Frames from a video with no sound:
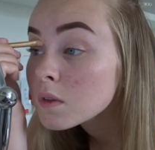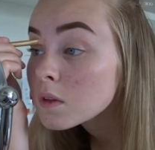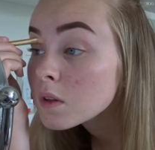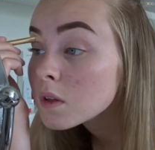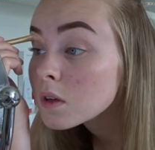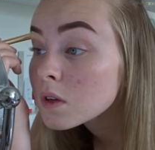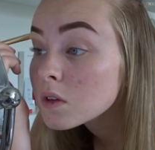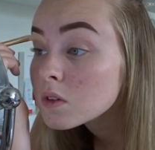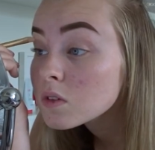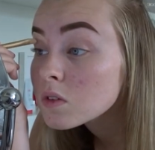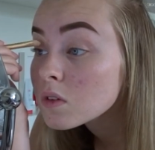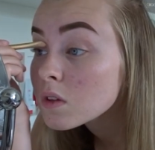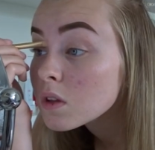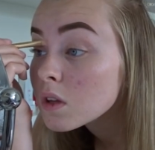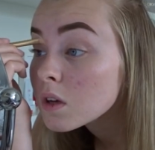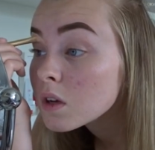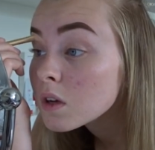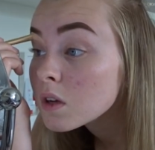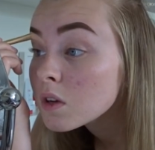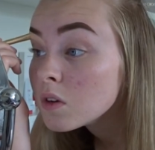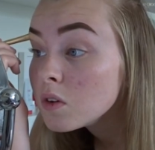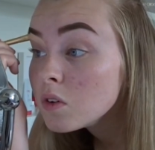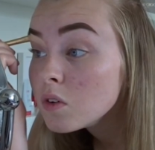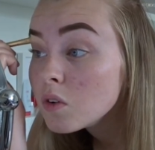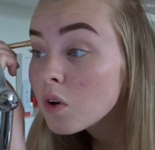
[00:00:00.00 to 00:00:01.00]

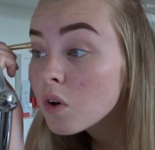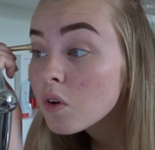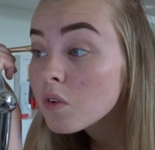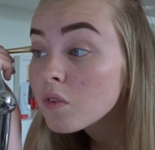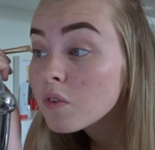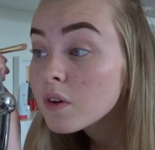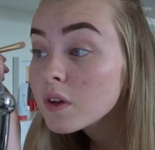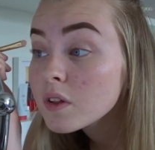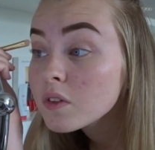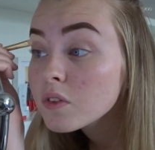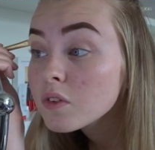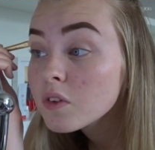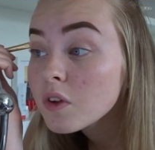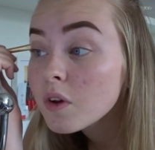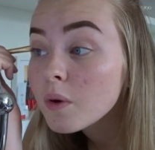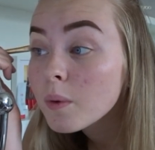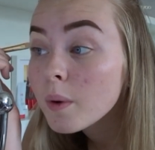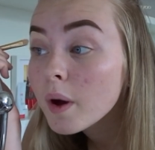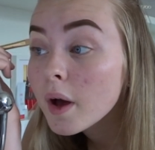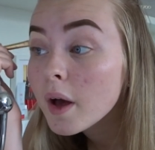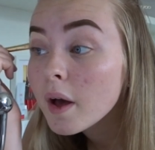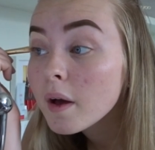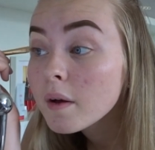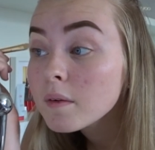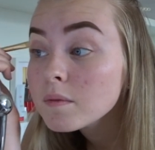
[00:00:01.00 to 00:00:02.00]
Literally nothing to
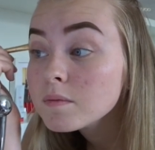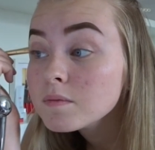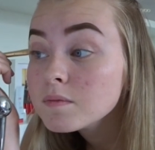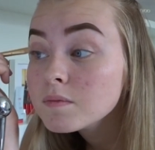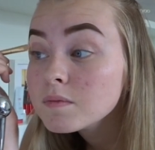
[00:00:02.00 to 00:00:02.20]
it.